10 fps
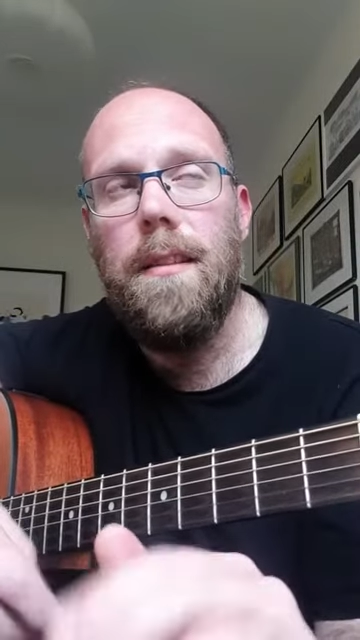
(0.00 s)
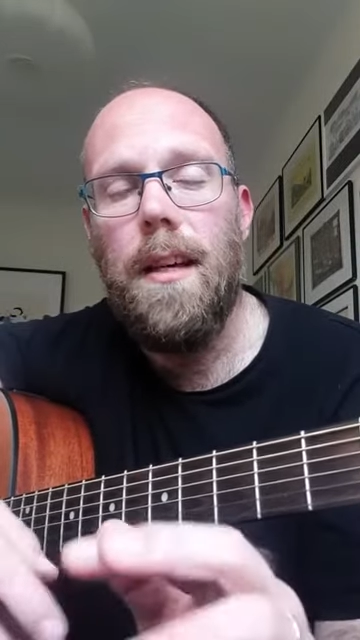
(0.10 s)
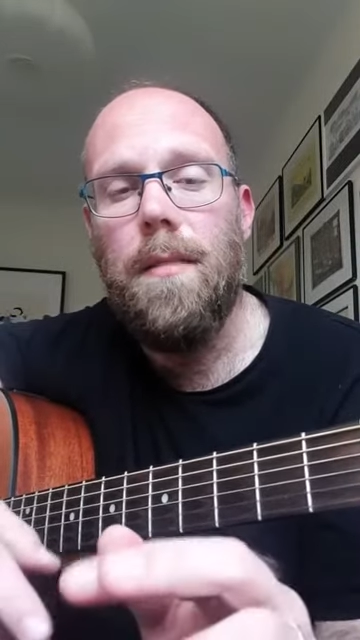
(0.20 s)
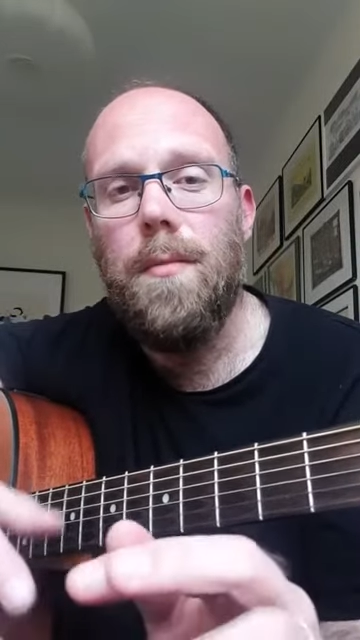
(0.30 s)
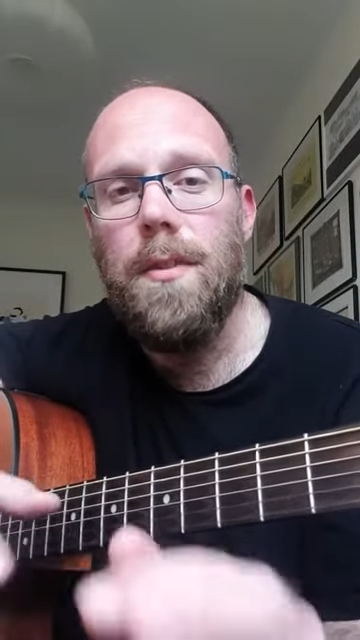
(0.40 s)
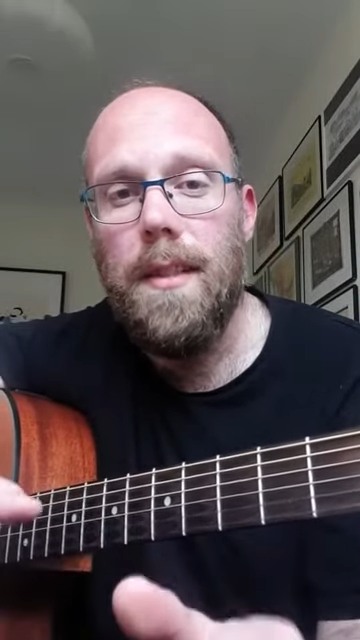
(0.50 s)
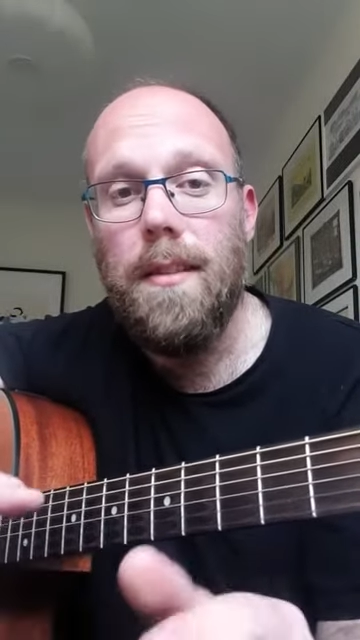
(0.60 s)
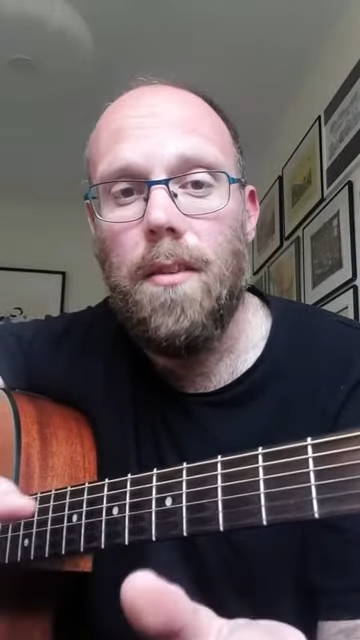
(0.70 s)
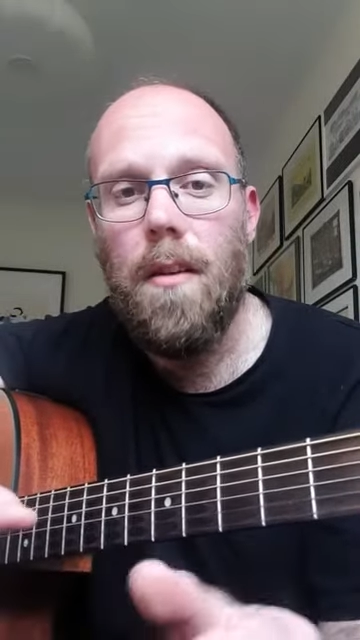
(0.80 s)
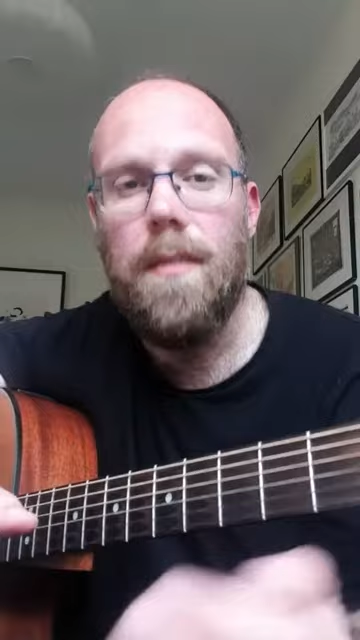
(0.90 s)

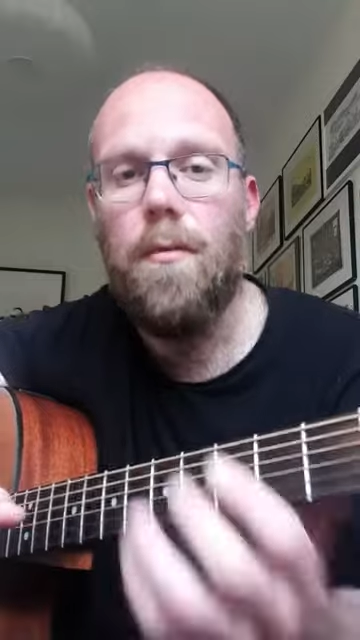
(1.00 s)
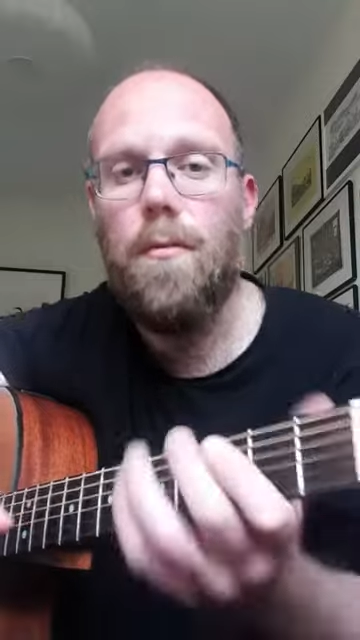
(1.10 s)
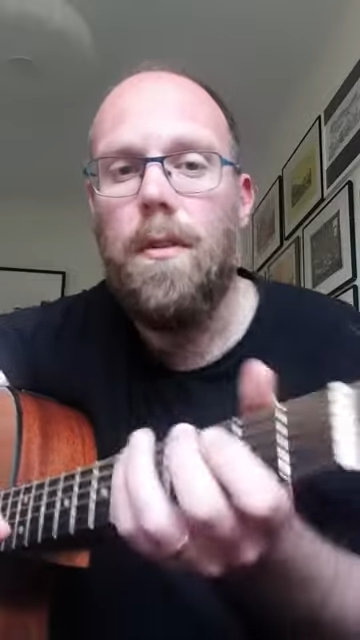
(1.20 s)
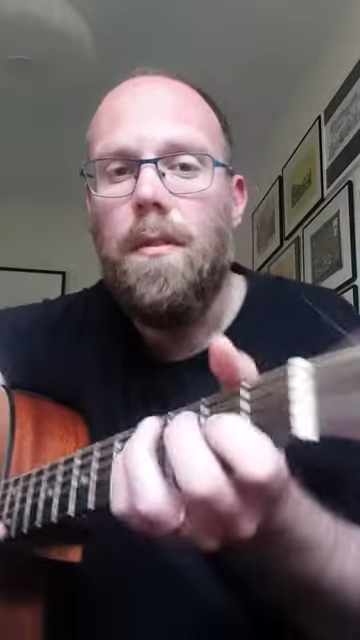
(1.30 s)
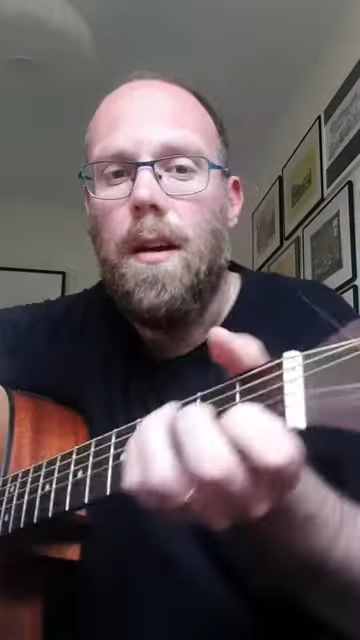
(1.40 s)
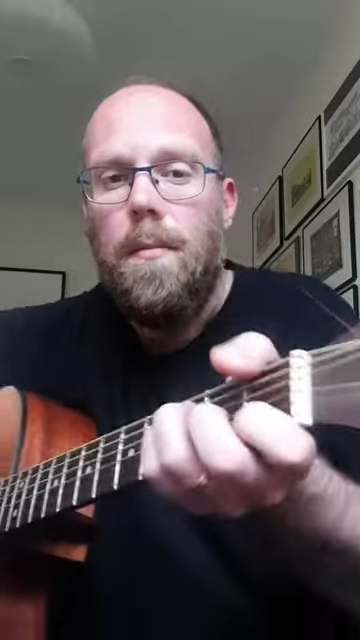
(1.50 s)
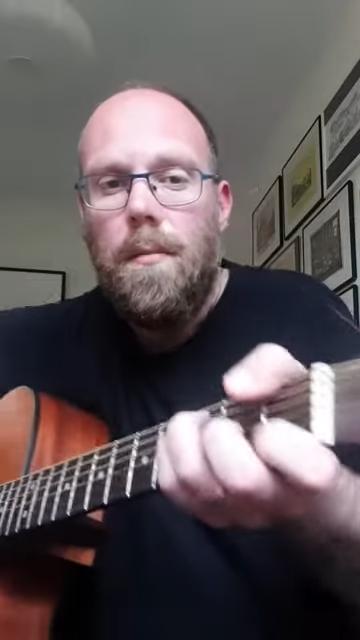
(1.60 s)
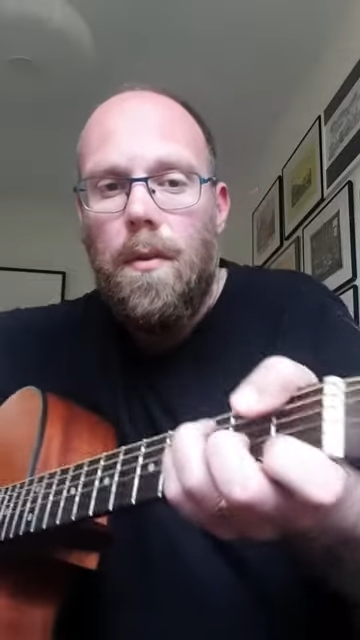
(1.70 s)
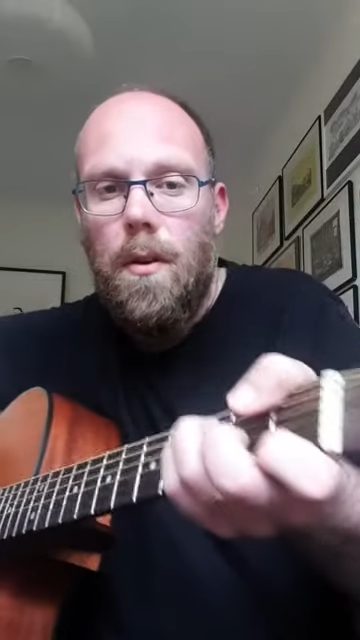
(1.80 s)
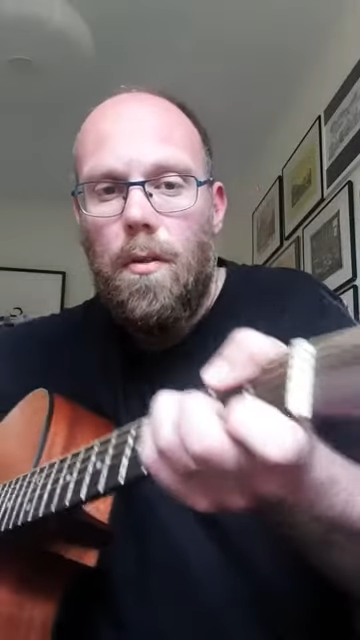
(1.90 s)
guitarists all the
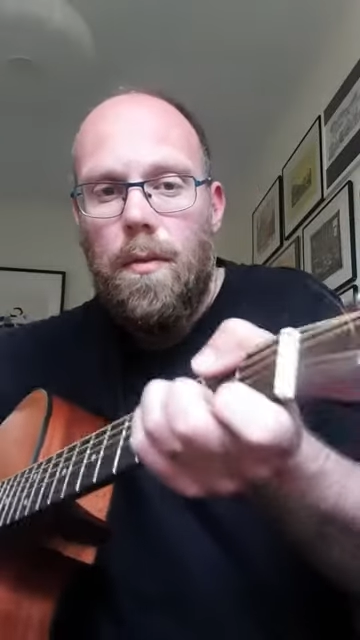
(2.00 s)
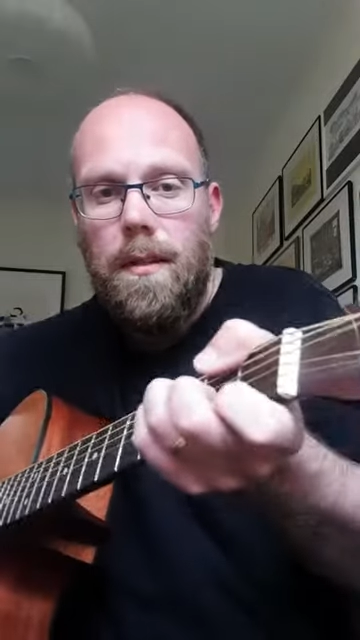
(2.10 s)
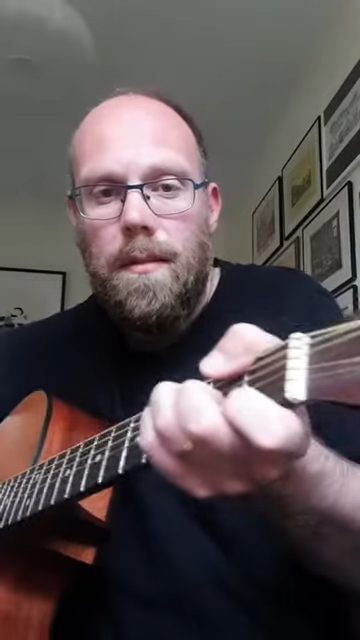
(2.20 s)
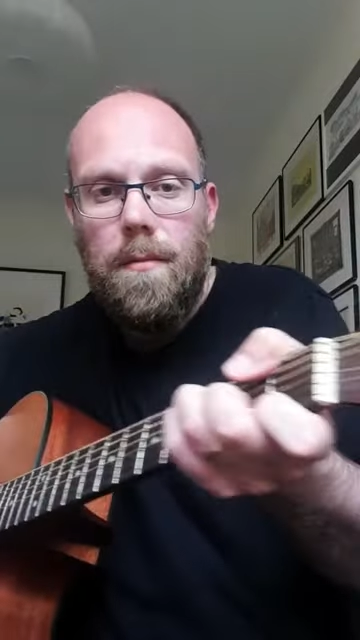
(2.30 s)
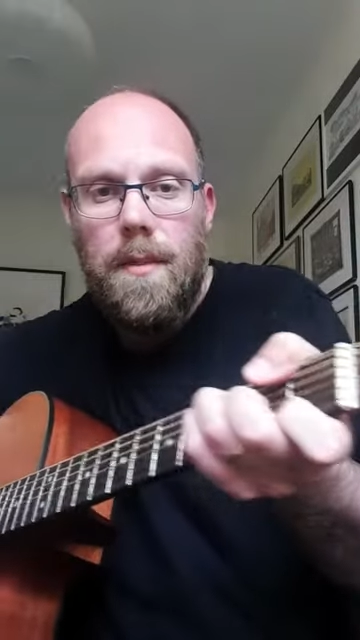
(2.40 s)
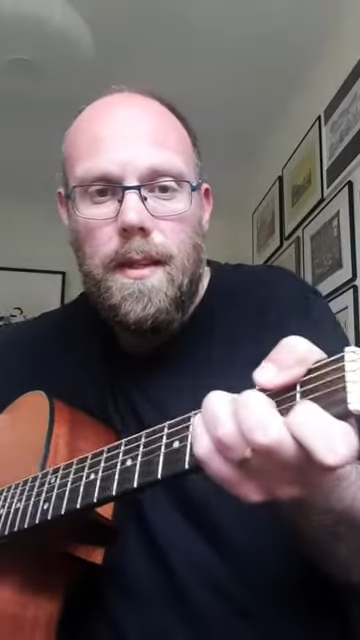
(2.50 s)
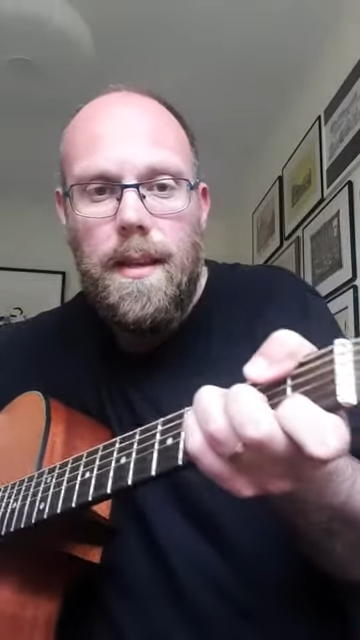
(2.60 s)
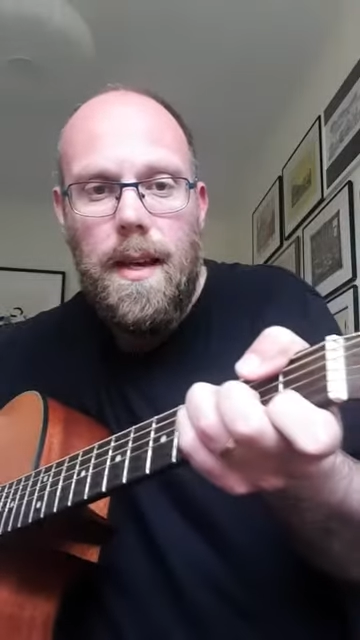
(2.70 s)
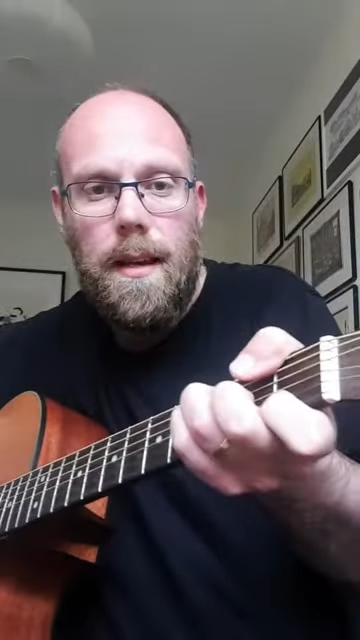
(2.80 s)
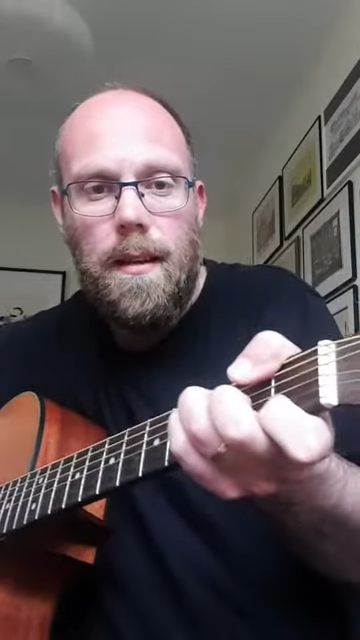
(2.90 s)
time holding something like
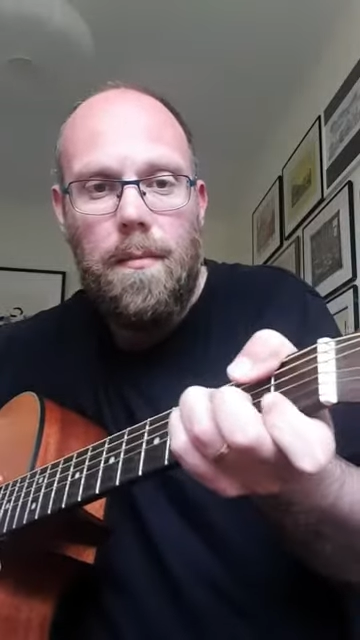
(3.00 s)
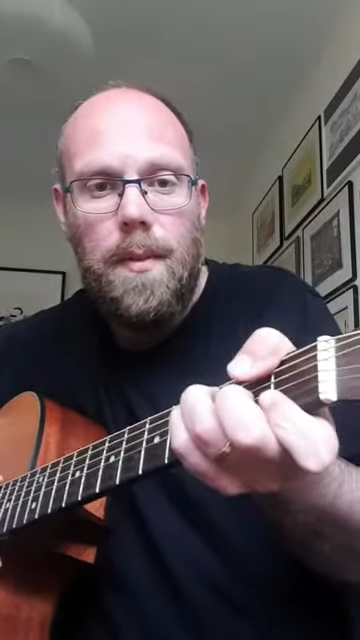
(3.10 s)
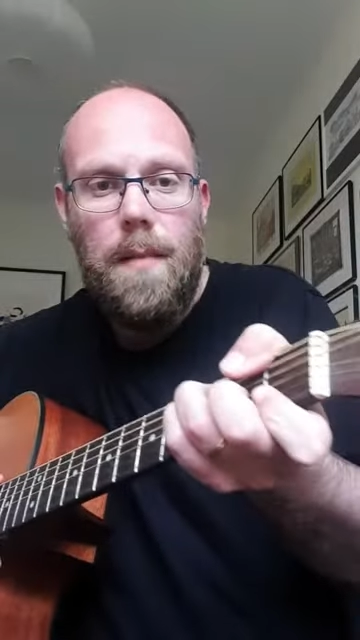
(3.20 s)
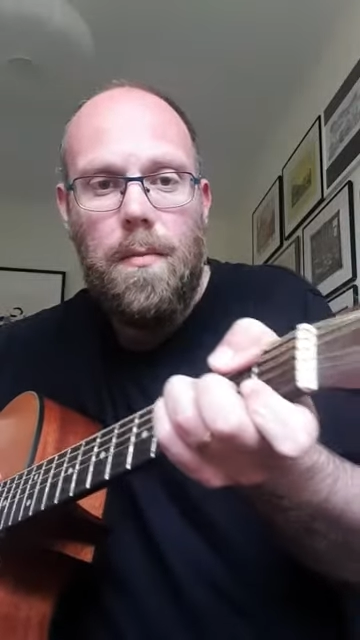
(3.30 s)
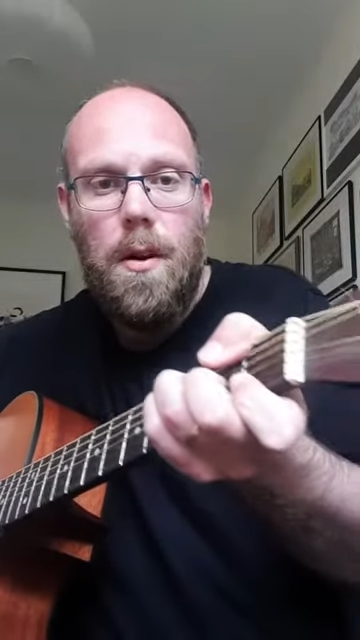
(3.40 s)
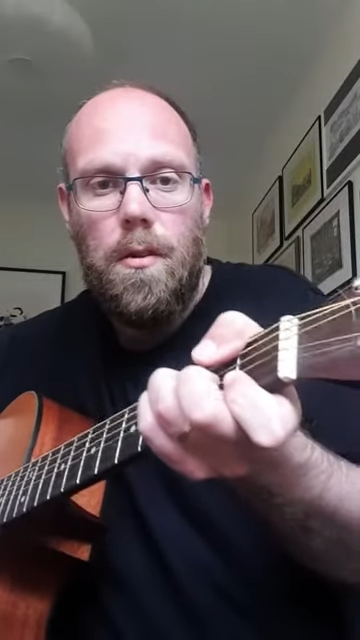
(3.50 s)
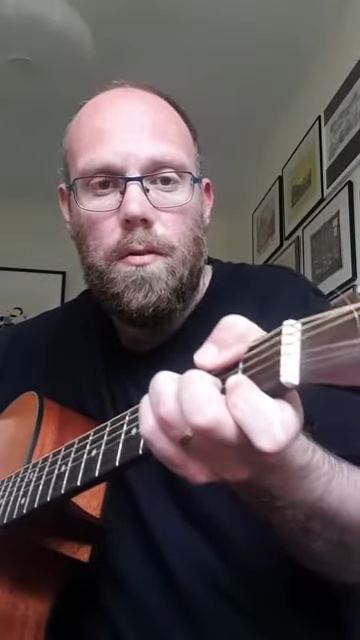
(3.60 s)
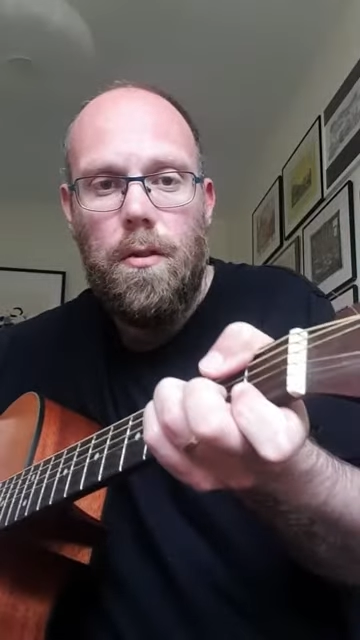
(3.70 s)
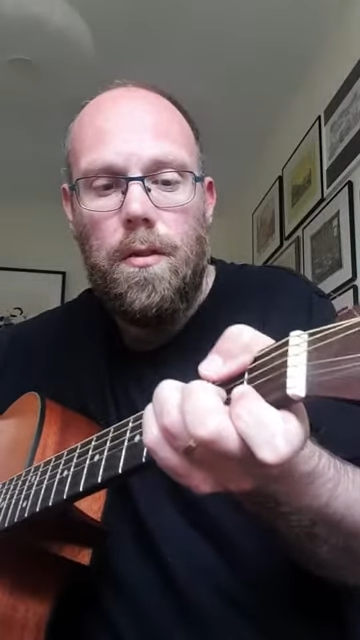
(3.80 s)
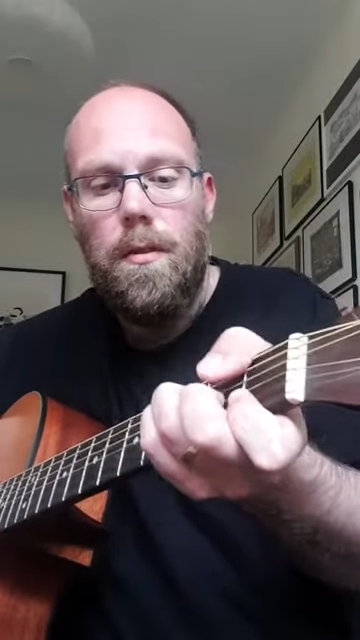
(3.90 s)
that and playing bar
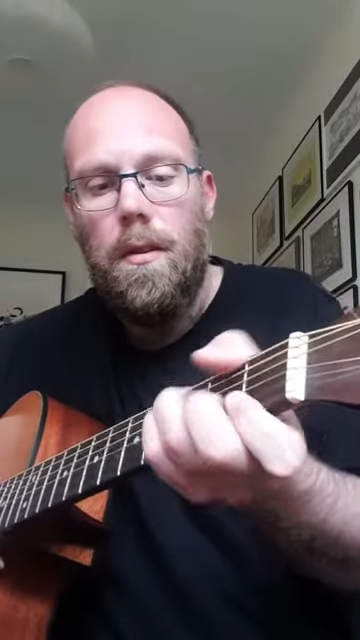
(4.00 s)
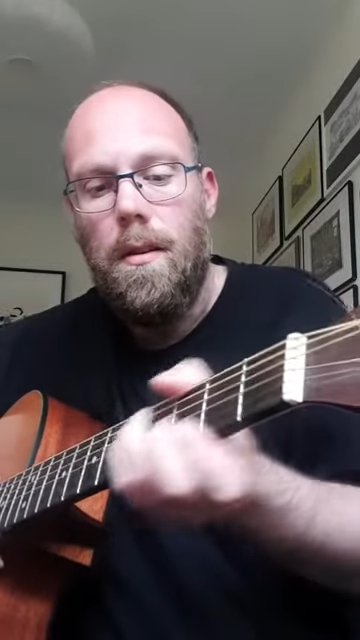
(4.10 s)
chords